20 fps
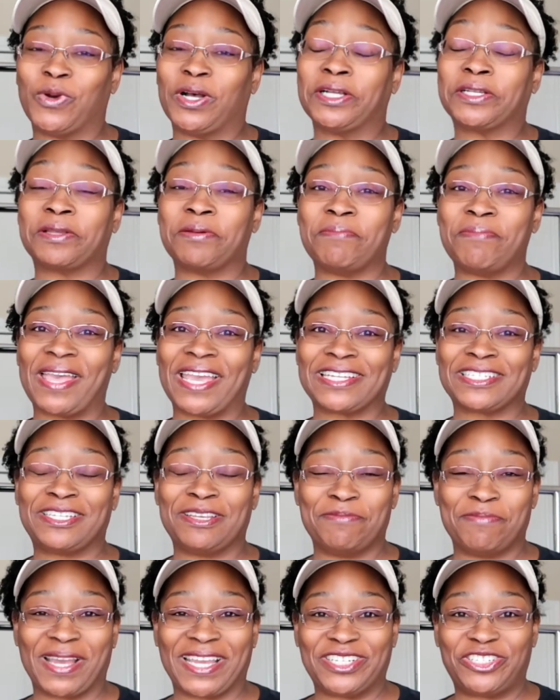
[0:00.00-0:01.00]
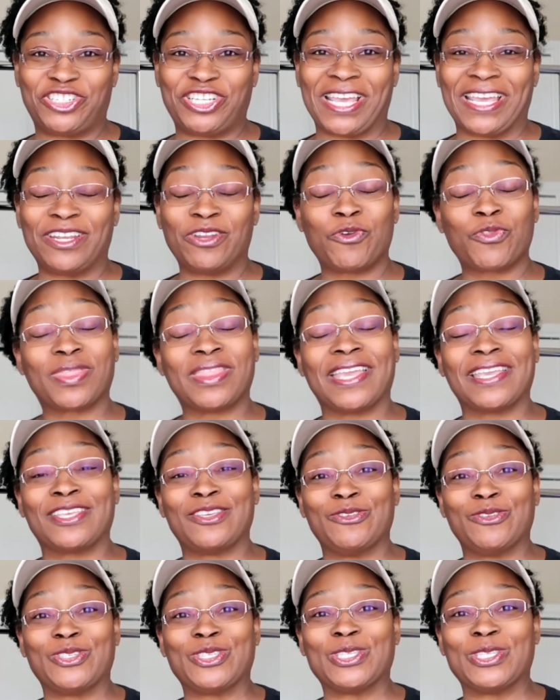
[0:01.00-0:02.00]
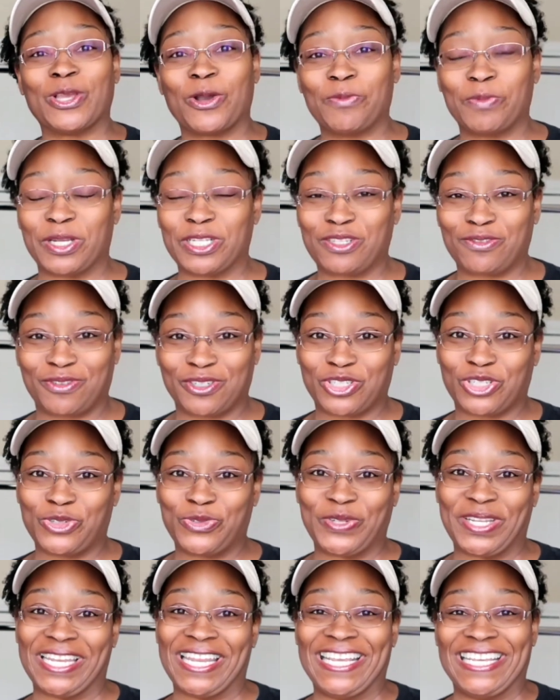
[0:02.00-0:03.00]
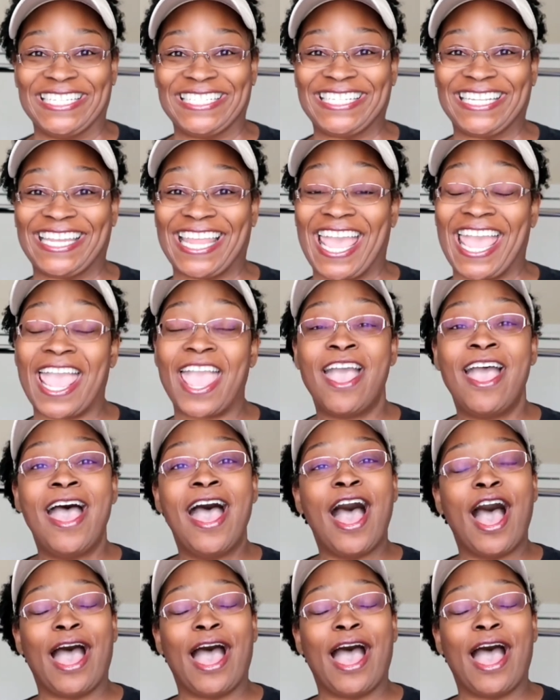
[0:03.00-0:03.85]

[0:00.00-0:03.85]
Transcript: Welcome back to my channel. Thank you so much for tuning in today.